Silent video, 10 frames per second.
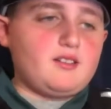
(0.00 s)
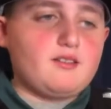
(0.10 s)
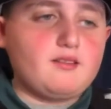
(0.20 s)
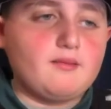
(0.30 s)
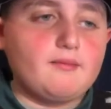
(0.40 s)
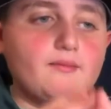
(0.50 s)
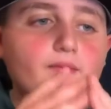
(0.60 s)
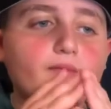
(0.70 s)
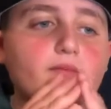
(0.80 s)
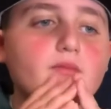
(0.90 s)

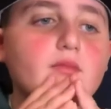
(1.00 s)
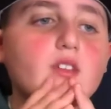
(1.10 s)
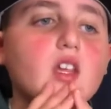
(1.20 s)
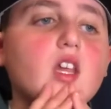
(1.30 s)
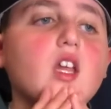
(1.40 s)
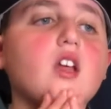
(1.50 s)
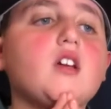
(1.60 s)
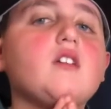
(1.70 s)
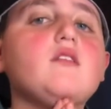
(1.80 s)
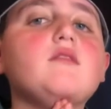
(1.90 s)

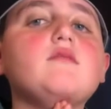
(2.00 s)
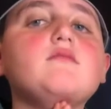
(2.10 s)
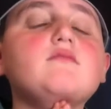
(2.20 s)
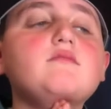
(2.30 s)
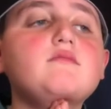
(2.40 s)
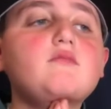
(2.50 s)
Nobody speaks.